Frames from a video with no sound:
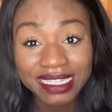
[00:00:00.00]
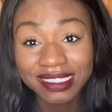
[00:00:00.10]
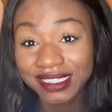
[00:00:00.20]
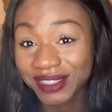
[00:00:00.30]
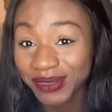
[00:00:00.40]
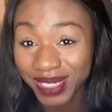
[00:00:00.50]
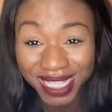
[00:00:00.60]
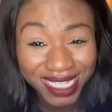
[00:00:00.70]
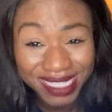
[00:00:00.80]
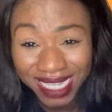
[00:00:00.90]
just read
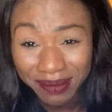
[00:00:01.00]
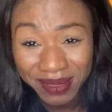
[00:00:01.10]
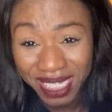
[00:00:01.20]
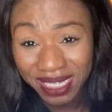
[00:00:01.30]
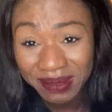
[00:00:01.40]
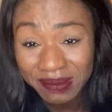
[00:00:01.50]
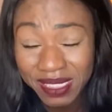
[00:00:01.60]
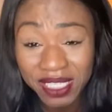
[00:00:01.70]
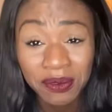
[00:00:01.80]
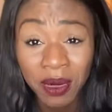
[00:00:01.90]
the exam
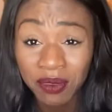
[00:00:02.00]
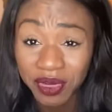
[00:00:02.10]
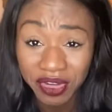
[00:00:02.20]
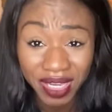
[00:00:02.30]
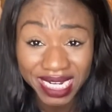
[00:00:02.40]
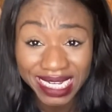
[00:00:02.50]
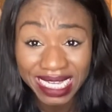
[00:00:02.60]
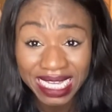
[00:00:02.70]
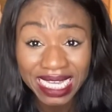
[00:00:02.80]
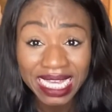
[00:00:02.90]
tips. You won't regret
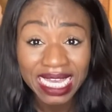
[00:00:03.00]
it.